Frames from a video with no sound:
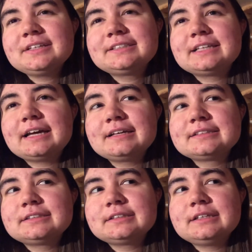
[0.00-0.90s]

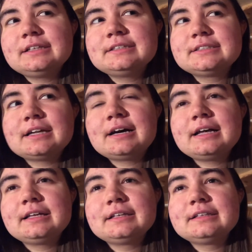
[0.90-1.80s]
sex is
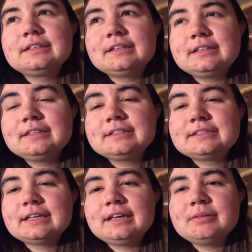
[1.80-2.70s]
not the
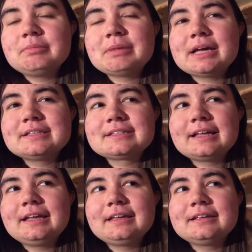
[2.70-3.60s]
same as,
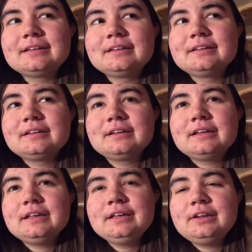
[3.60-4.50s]
like,
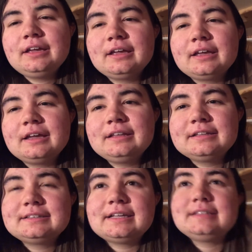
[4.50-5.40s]
eating, in the
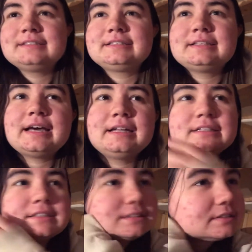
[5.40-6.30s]
sense that,
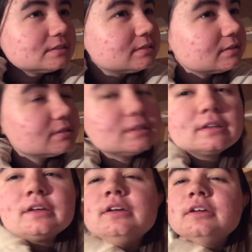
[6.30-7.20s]

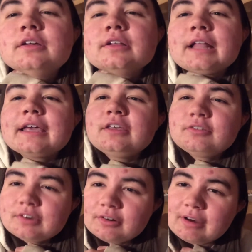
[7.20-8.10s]
like, you
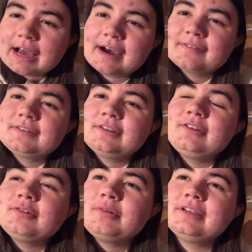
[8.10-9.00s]
don't have to
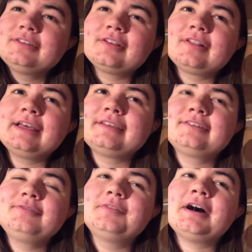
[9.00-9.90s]
do it to, like,
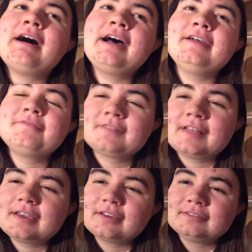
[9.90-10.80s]
survive. Like,